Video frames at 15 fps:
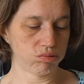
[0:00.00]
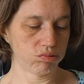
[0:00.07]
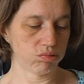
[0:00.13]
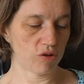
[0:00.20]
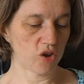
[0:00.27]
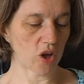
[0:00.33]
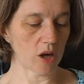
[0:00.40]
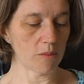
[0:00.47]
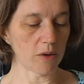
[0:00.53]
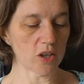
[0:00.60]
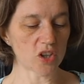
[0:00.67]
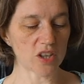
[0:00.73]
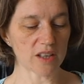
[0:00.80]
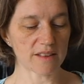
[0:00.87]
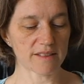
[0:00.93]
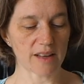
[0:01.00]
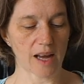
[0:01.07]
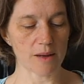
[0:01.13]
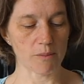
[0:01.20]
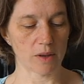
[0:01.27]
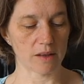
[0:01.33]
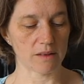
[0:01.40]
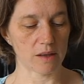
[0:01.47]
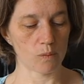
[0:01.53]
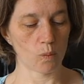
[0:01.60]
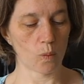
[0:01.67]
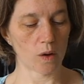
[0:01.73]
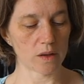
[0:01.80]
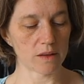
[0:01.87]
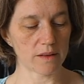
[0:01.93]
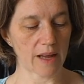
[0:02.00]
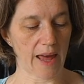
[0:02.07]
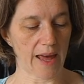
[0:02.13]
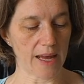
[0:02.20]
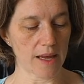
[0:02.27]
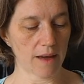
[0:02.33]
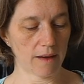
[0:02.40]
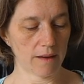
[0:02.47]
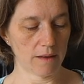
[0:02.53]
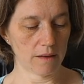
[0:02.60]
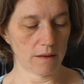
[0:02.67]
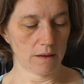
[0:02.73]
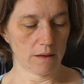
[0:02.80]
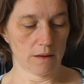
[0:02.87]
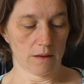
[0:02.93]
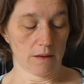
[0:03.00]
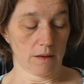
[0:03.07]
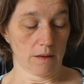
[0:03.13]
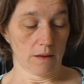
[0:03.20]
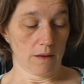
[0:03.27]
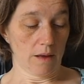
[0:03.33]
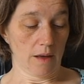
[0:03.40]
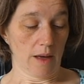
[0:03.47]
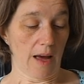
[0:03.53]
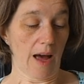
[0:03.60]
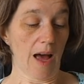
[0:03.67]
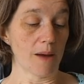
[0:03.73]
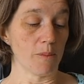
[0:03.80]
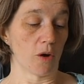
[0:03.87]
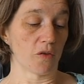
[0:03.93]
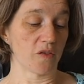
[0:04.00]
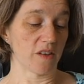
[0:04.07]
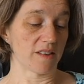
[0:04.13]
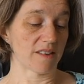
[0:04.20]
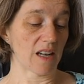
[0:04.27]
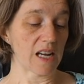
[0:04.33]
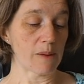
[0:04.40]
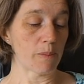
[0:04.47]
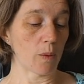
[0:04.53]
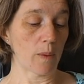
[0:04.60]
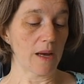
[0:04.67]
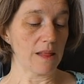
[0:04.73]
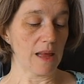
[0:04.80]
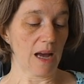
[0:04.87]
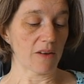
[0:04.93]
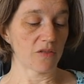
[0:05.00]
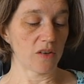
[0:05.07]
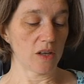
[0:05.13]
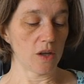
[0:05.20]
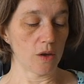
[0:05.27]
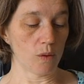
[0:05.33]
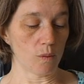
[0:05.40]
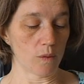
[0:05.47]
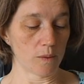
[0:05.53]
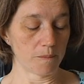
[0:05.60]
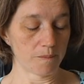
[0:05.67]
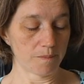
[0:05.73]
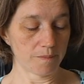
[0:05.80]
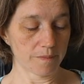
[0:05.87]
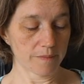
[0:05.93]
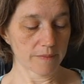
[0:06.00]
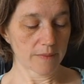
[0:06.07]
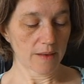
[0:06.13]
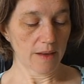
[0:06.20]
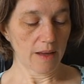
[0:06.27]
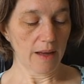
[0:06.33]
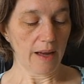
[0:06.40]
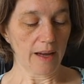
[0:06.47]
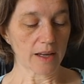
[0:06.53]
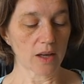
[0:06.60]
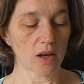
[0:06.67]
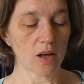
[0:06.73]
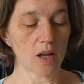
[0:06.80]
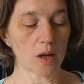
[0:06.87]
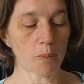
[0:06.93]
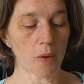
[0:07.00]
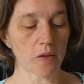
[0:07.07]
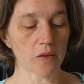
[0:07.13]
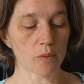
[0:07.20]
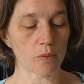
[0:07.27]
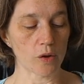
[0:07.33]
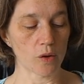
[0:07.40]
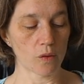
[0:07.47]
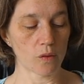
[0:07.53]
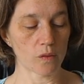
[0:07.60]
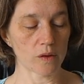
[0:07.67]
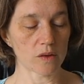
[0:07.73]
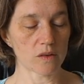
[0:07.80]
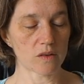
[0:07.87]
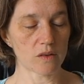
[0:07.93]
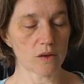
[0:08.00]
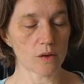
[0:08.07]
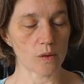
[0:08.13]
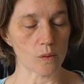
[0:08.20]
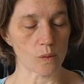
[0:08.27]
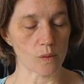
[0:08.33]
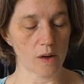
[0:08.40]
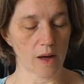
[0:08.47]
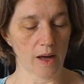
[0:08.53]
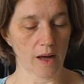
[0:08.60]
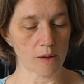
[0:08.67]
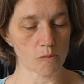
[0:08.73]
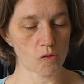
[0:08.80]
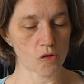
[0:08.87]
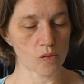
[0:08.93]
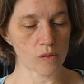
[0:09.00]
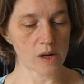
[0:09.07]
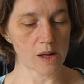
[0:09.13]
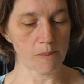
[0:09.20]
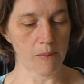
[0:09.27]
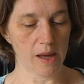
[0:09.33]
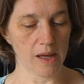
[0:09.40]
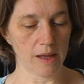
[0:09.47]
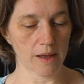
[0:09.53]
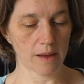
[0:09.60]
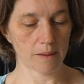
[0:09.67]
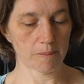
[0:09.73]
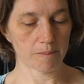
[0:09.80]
So much excitement in one day. I'm off to sleep away the afternoon. I curl up on the roof and soon I'm dreaming.